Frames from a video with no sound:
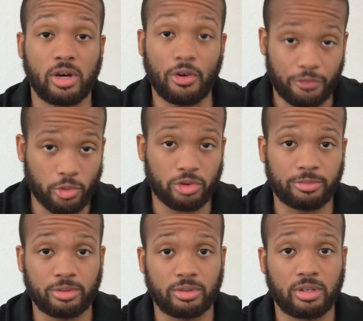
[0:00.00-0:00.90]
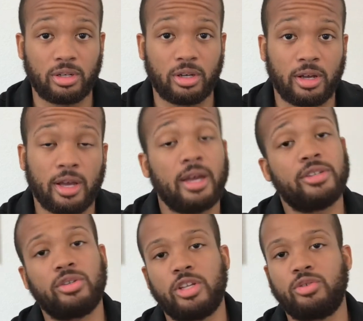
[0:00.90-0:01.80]
affordable. And
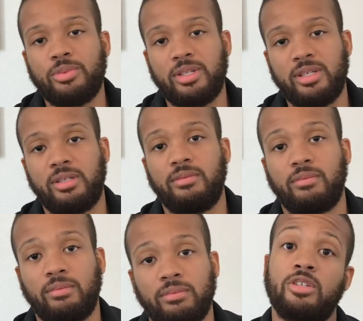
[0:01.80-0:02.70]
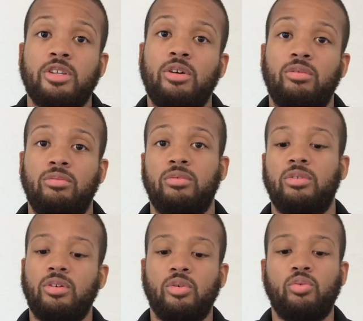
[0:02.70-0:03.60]
so that's what we did. So
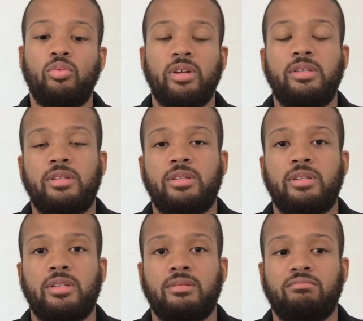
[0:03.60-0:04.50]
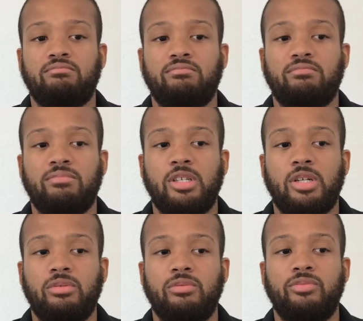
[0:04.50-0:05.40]
once,
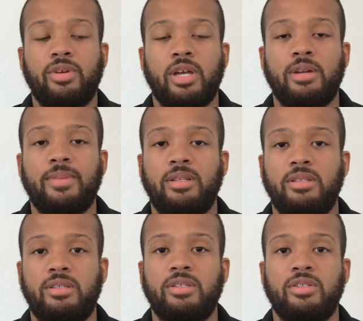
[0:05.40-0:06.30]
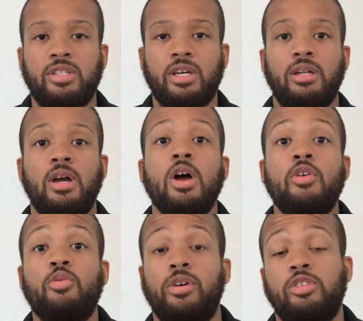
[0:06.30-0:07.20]
we kind of made the decision that
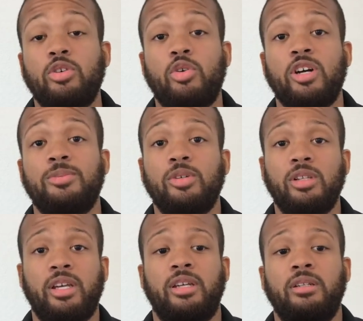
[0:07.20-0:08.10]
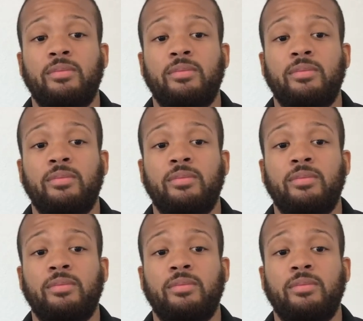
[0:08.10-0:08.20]
we want to acquire more land.